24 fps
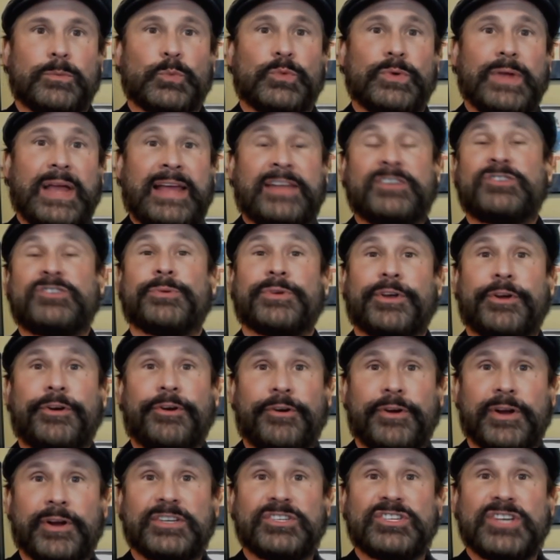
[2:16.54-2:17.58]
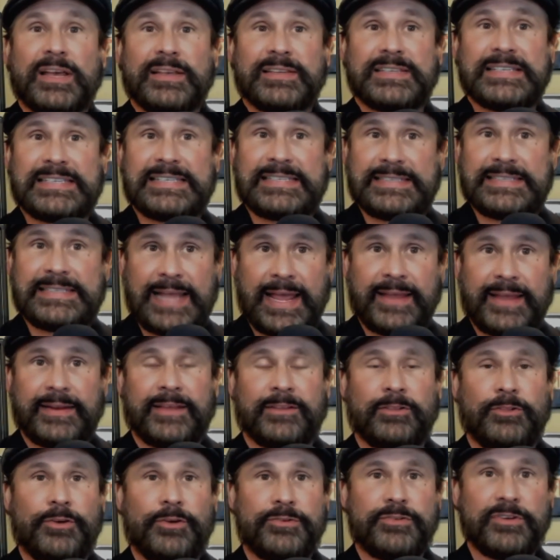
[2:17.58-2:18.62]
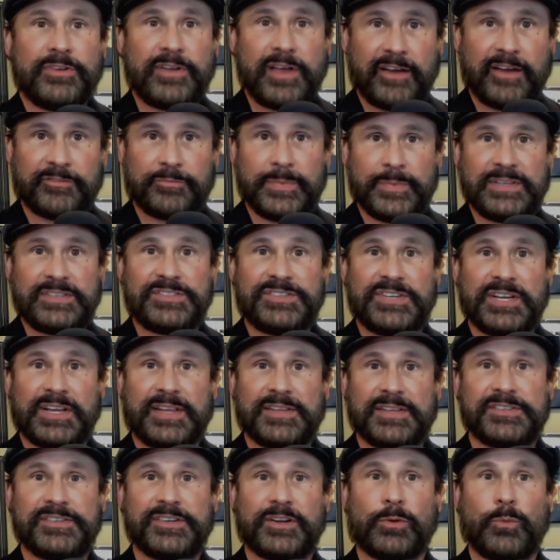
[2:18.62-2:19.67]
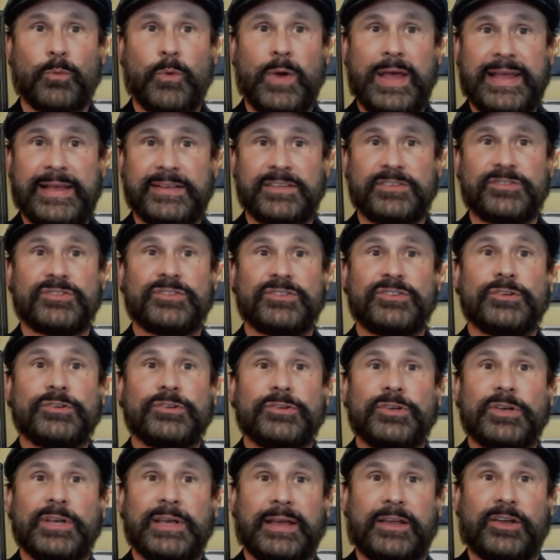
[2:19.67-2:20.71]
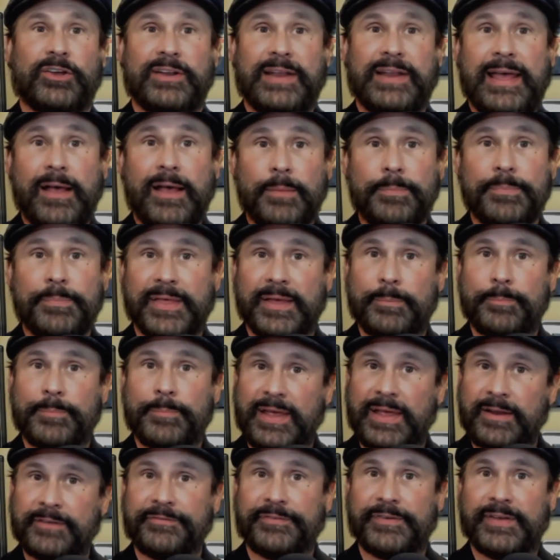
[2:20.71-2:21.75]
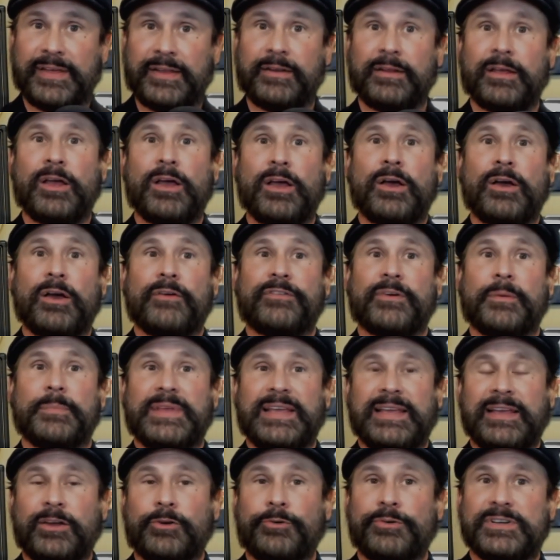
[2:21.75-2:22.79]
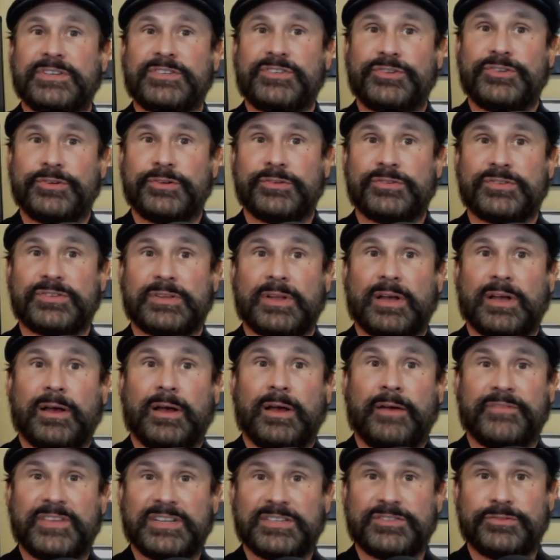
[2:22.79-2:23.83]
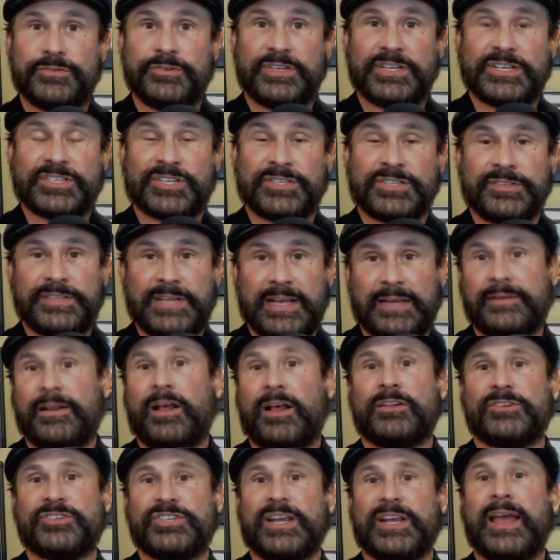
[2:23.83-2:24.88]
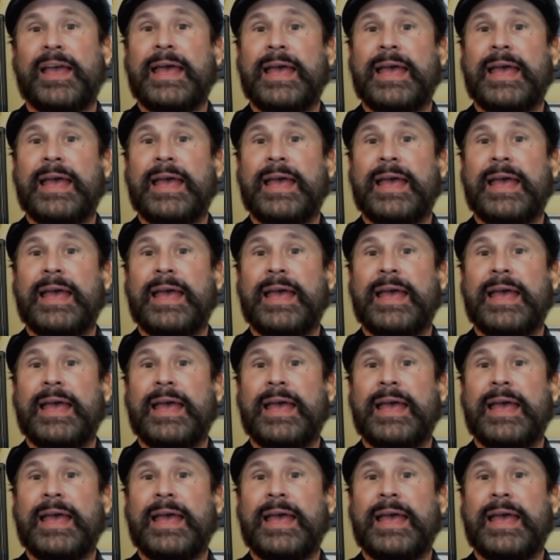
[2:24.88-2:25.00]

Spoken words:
And to encourage state and local governments to consider ways that could help them benefit from the increased use of this new technology.